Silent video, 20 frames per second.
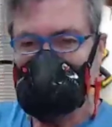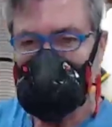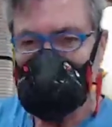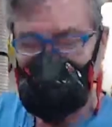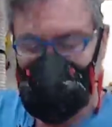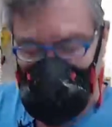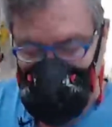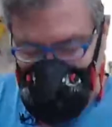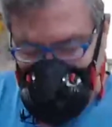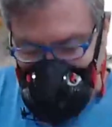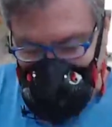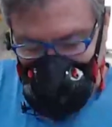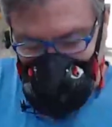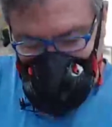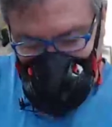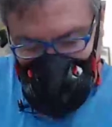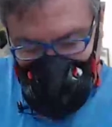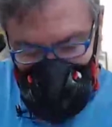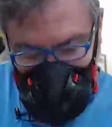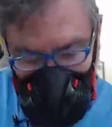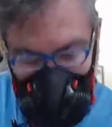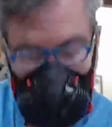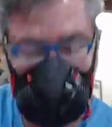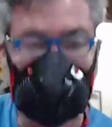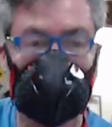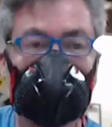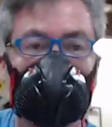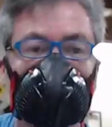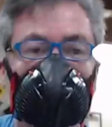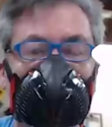and you
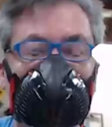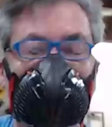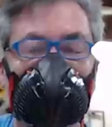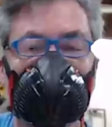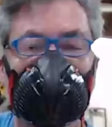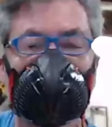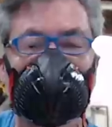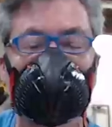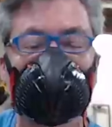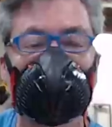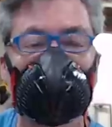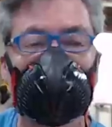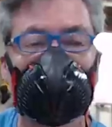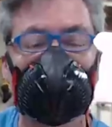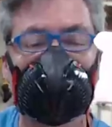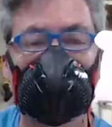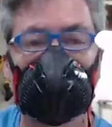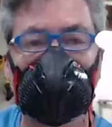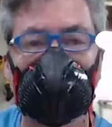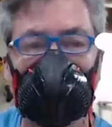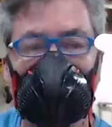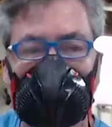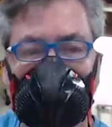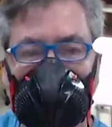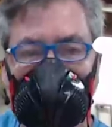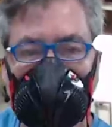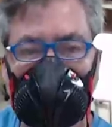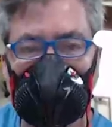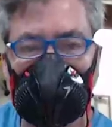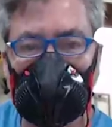can go into the
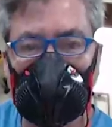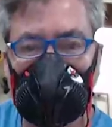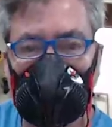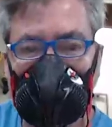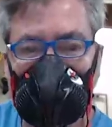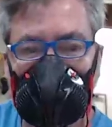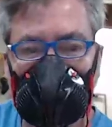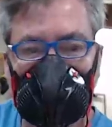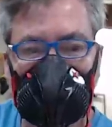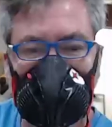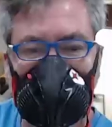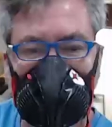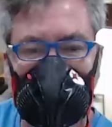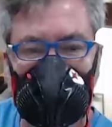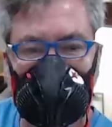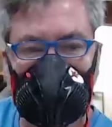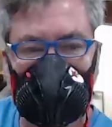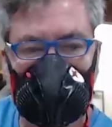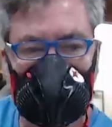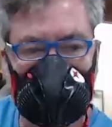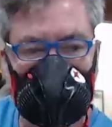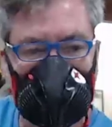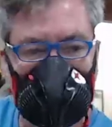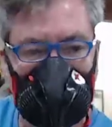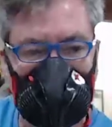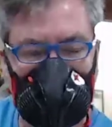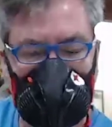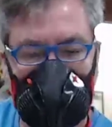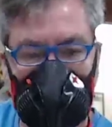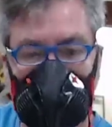running for a
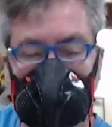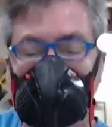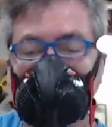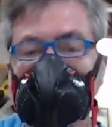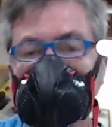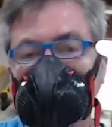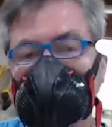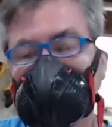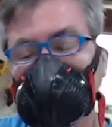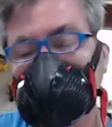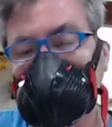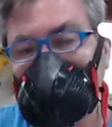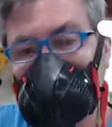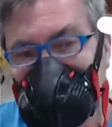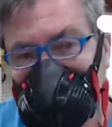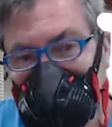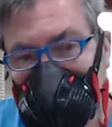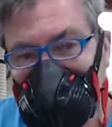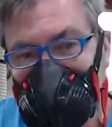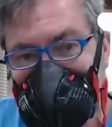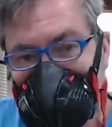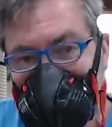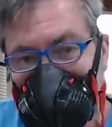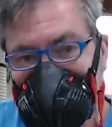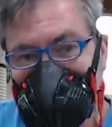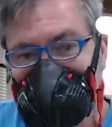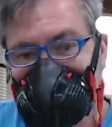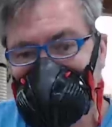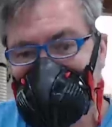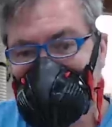$150 gift card for if
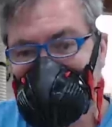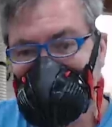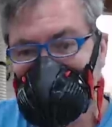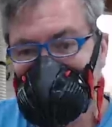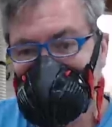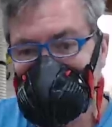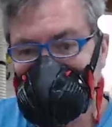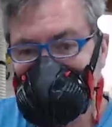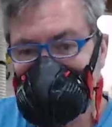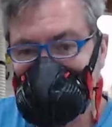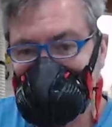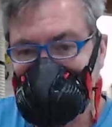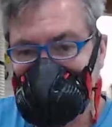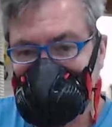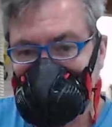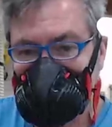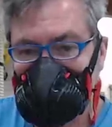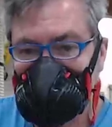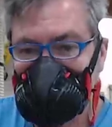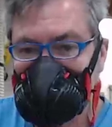you're in Australia or New Zealand.